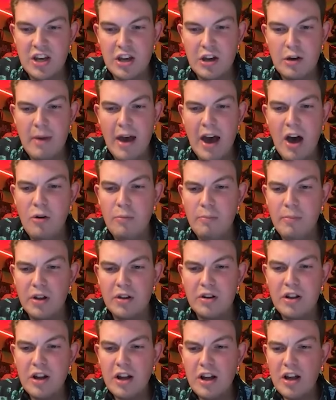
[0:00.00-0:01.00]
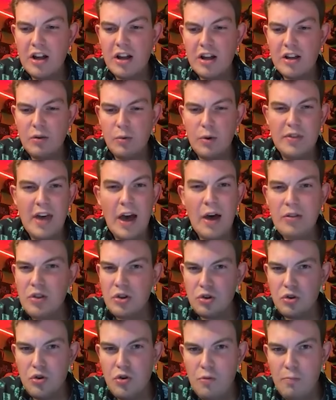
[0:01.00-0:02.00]
them out. But without the
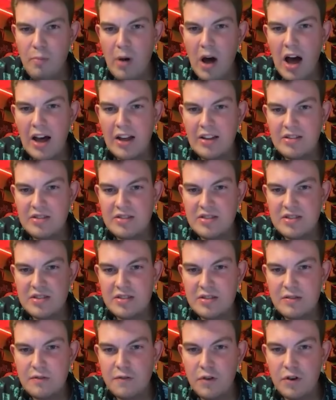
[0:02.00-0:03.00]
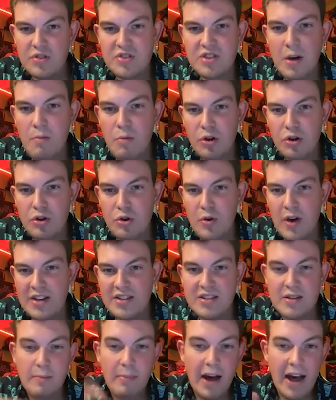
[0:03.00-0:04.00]
coupons, for someone who has
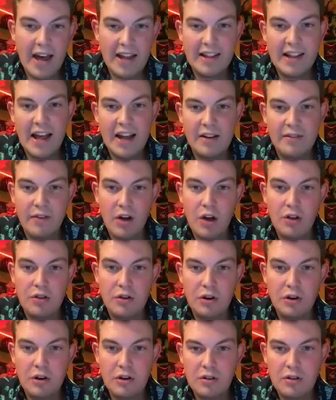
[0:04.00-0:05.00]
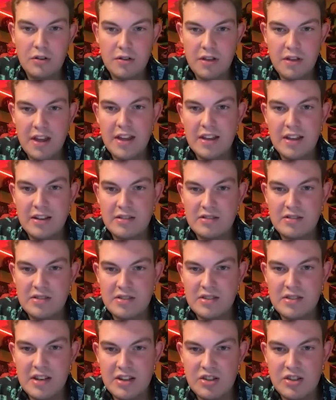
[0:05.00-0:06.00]
to buy a lot of other
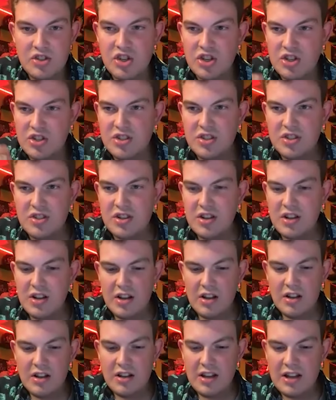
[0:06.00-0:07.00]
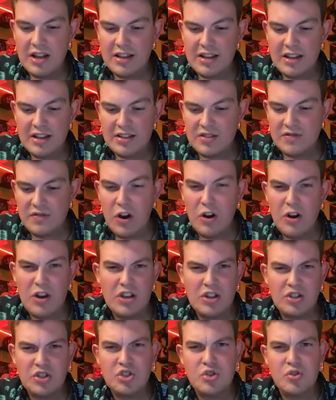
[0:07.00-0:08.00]
things, it just it gets very
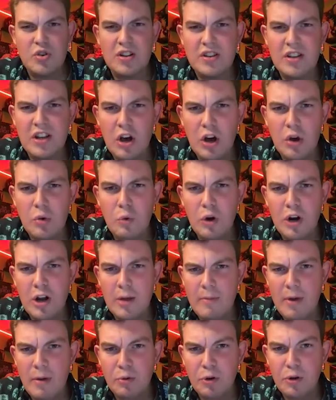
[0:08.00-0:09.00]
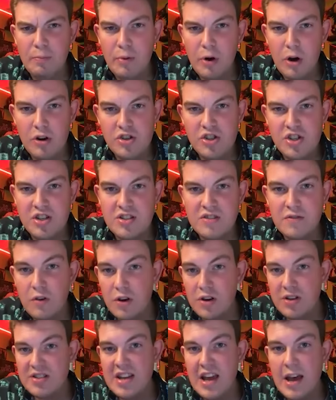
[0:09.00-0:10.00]
constricting on what I'm able to purchase. For
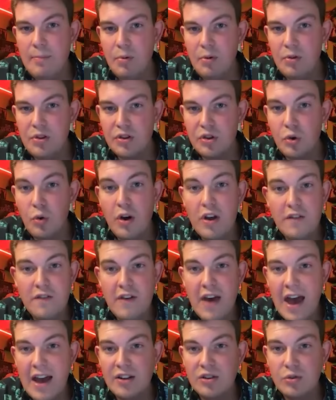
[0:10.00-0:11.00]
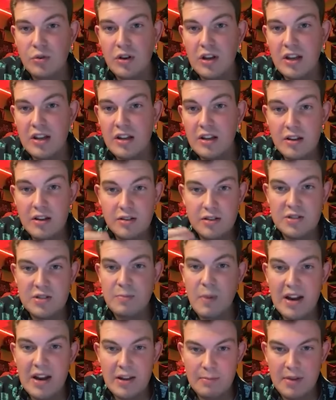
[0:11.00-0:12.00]
example, the Toy Factory,
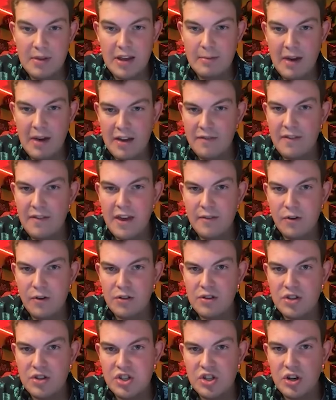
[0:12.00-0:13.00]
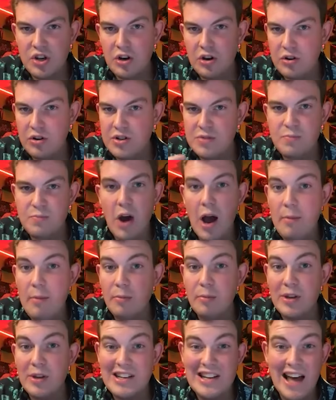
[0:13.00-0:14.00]
despite it being my favorite this year, is
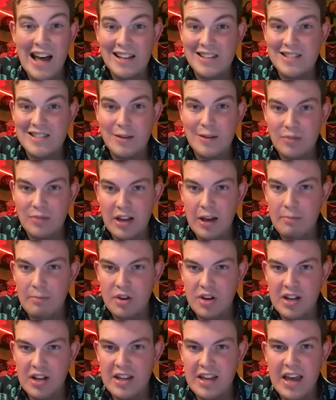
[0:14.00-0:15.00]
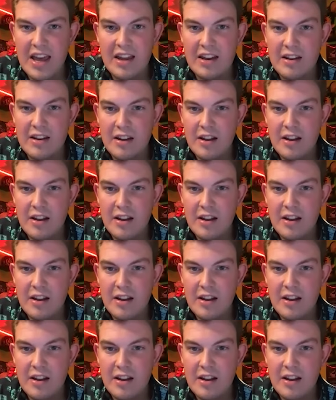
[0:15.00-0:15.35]
probably not something I'm going to get